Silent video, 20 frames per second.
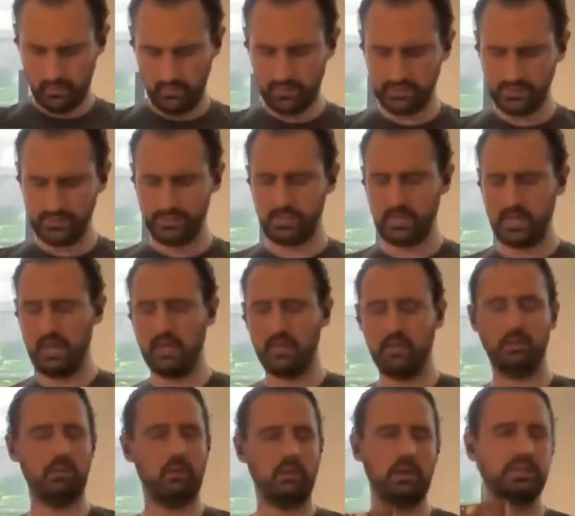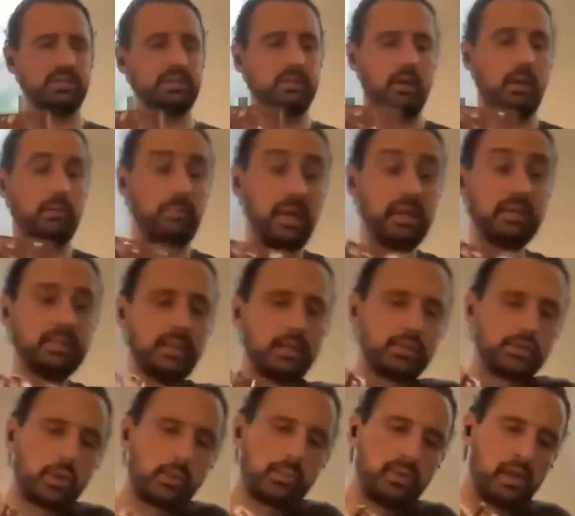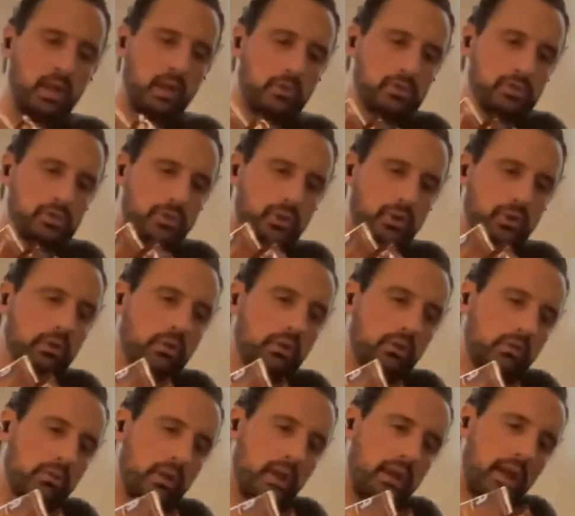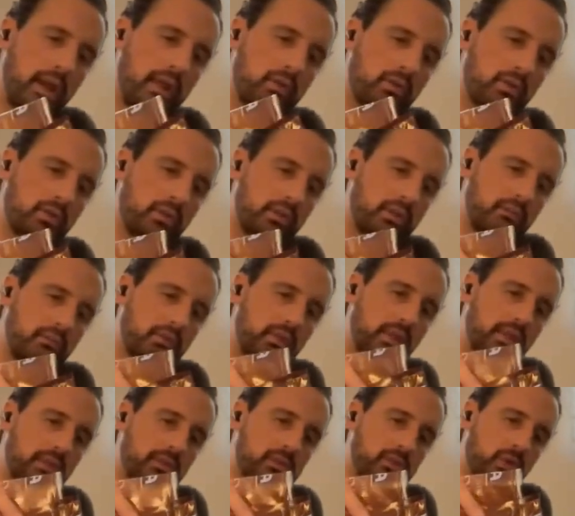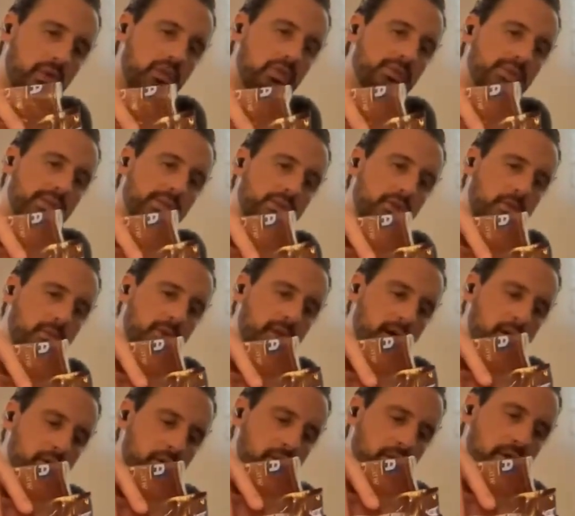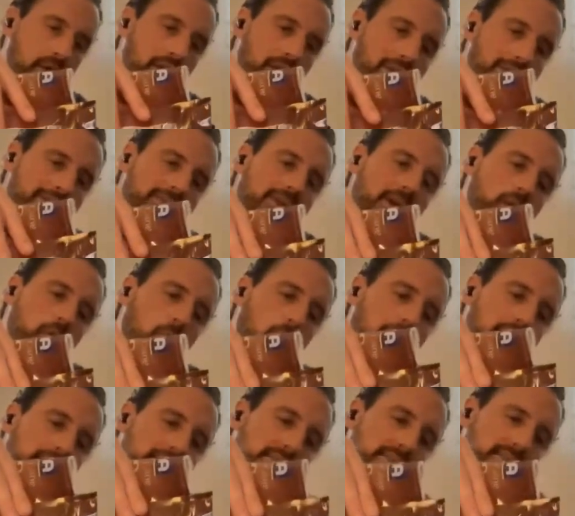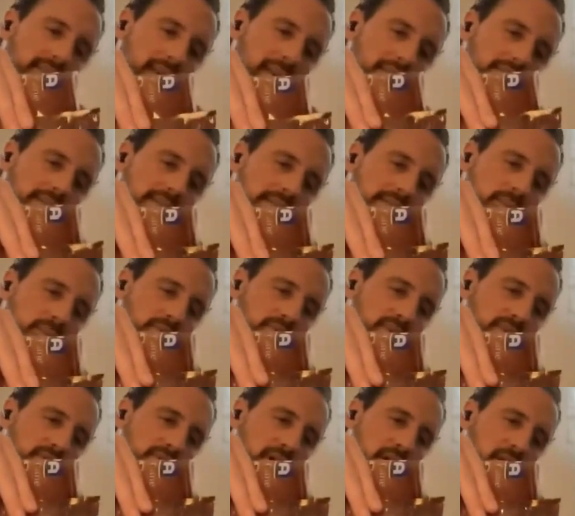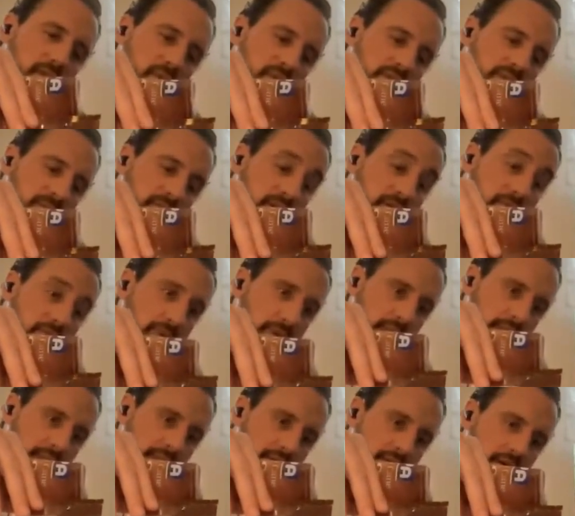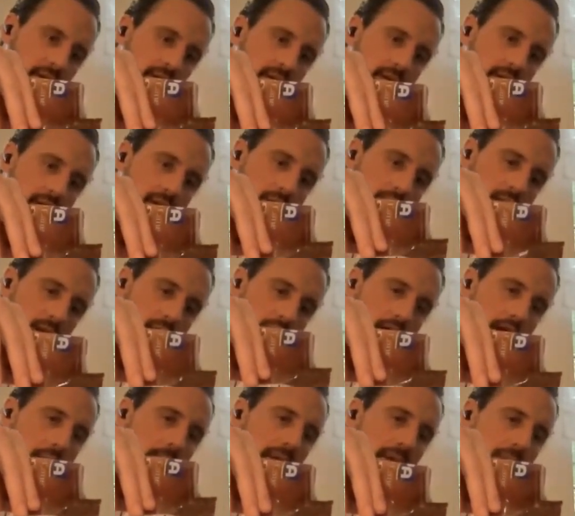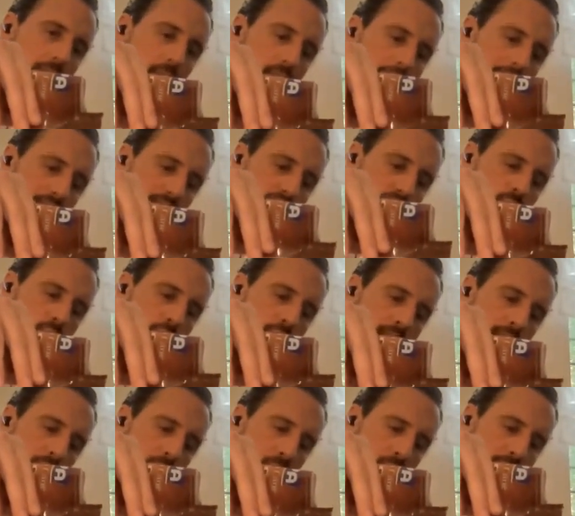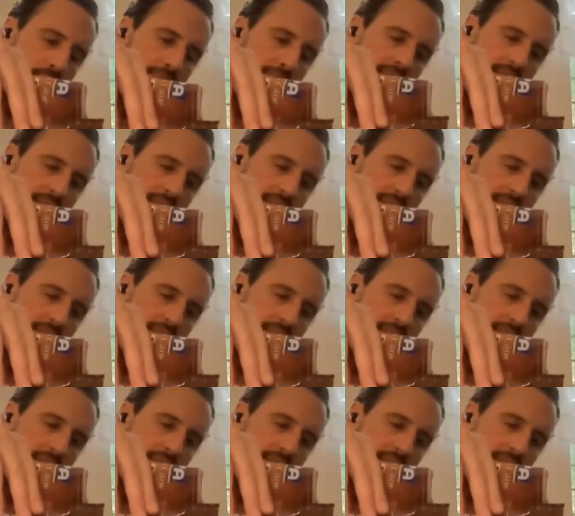This is a basic turbinado sugar, right? I really enjoy using turbinado. It's not quite as intense as a Muscovado or something really dark, but it has way more